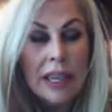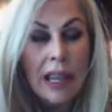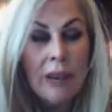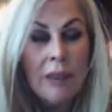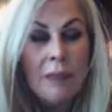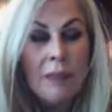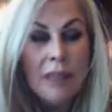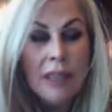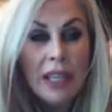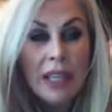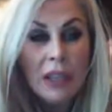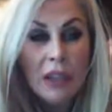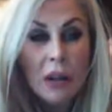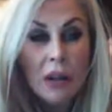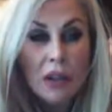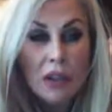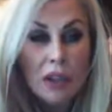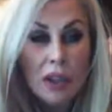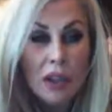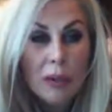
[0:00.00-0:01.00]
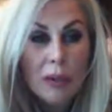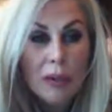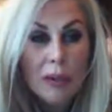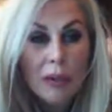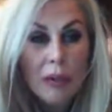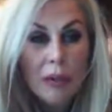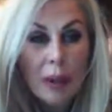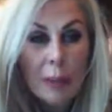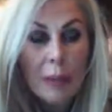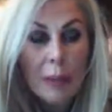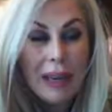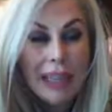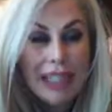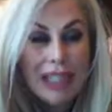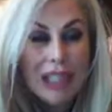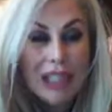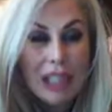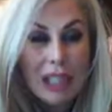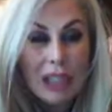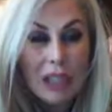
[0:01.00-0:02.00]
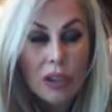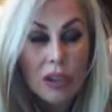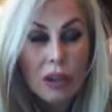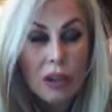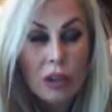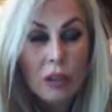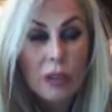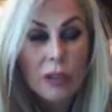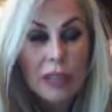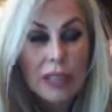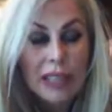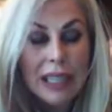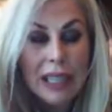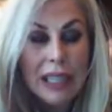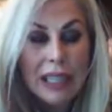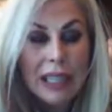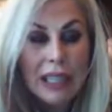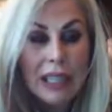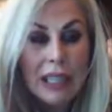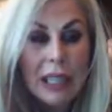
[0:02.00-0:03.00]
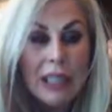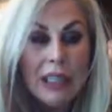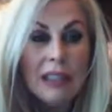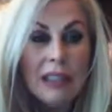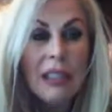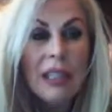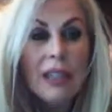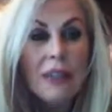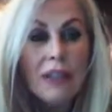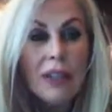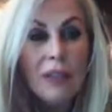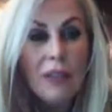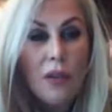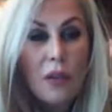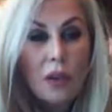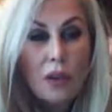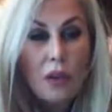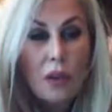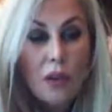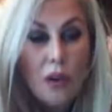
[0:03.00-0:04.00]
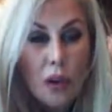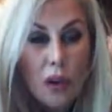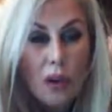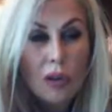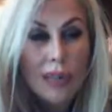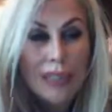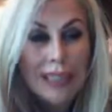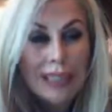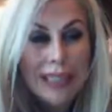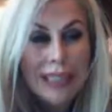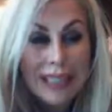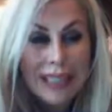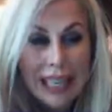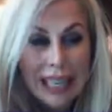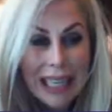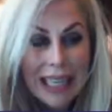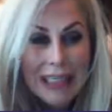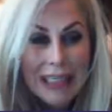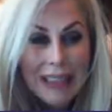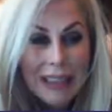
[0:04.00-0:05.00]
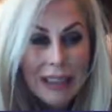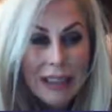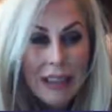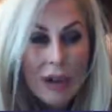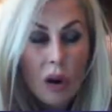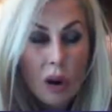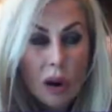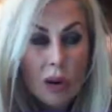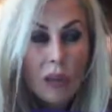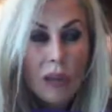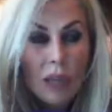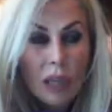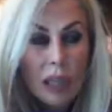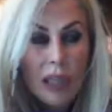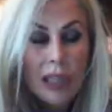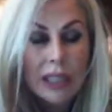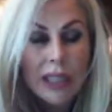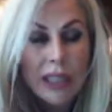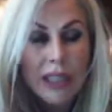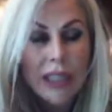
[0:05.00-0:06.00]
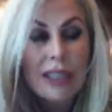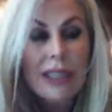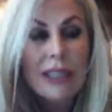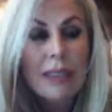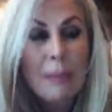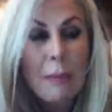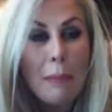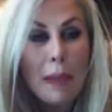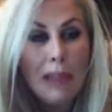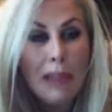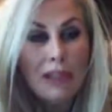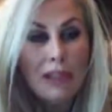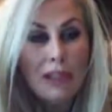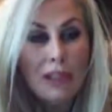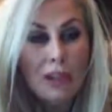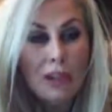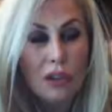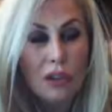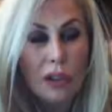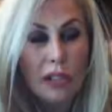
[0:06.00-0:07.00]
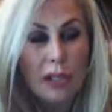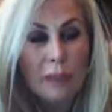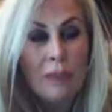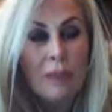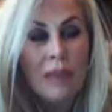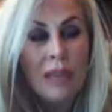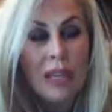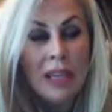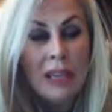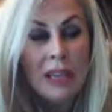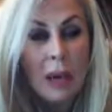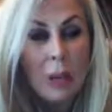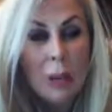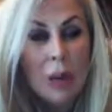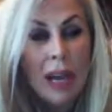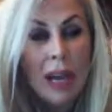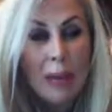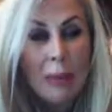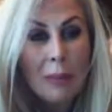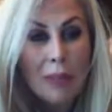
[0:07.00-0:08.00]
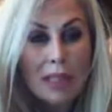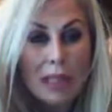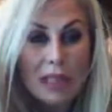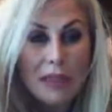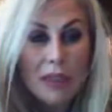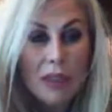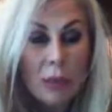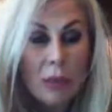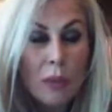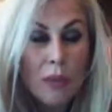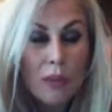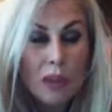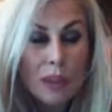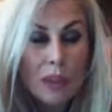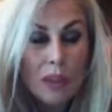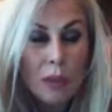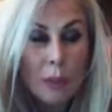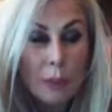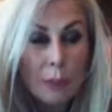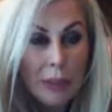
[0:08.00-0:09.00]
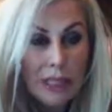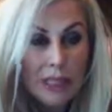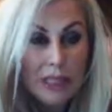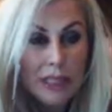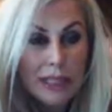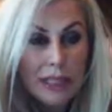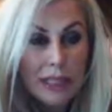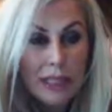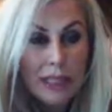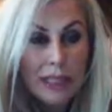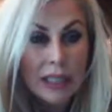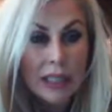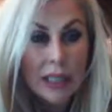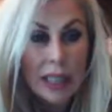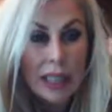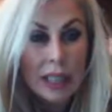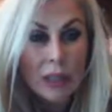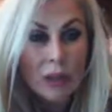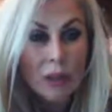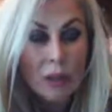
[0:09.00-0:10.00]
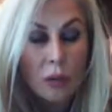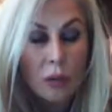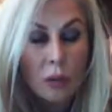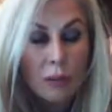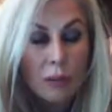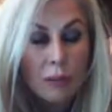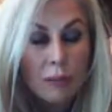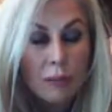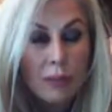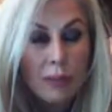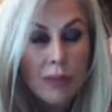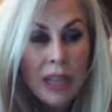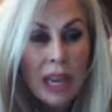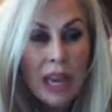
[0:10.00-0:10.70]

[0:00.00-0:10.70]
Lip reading: Now, in October, November last year, Google said that even if you're not selling online, it's mandatory. Now, what happens if someone finds your business in Google